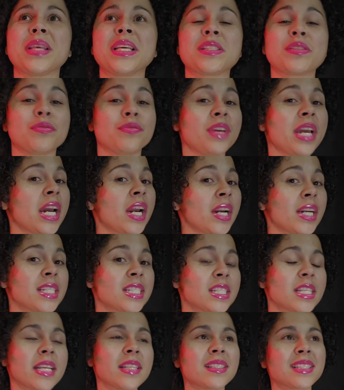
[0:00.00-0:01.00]
It's
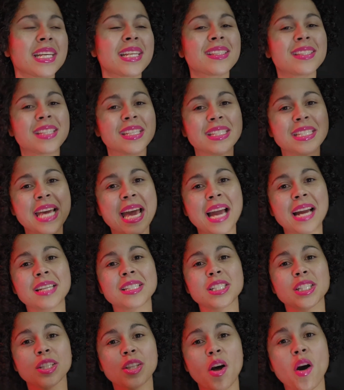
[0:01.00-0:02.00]
the
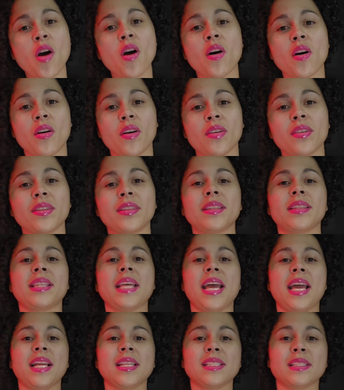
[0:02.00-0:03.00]
tax law
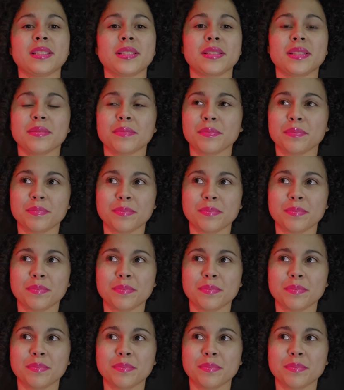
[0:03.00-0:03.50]
that's